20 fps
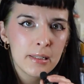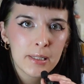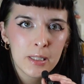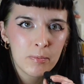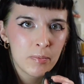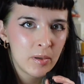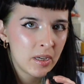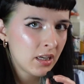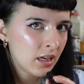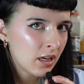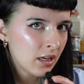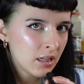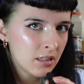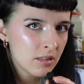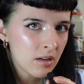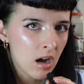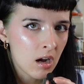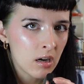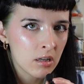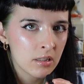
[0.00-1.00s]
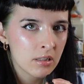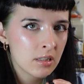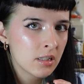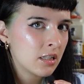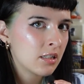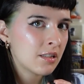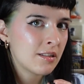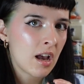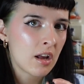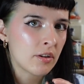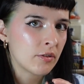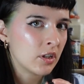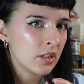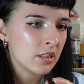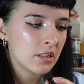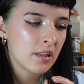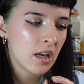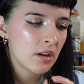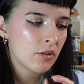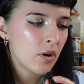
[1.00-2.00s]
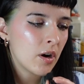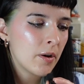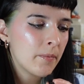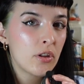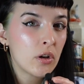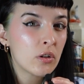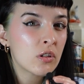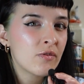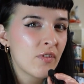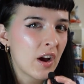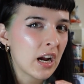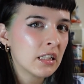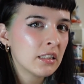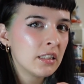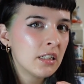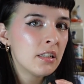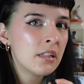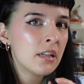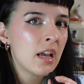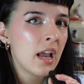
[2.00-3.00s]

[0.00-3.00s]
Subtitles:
speaking in tongues, etc., etc. Those violent